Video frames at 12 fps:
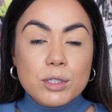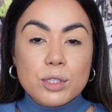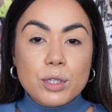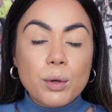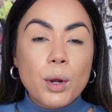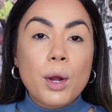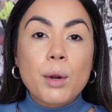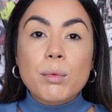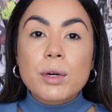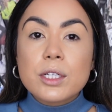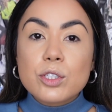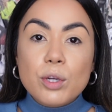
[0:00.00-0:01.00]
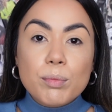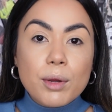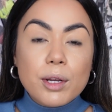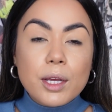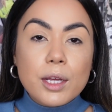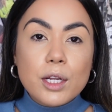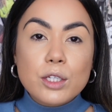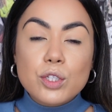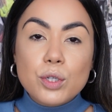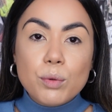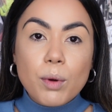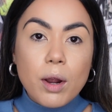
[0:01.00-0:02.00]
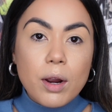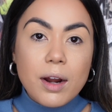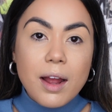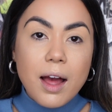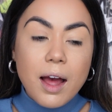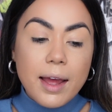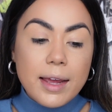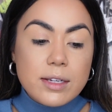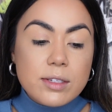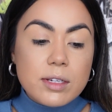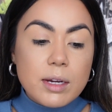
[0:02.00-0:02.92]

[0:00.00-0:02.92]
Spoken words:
So we're gonna jump on in to our eyes,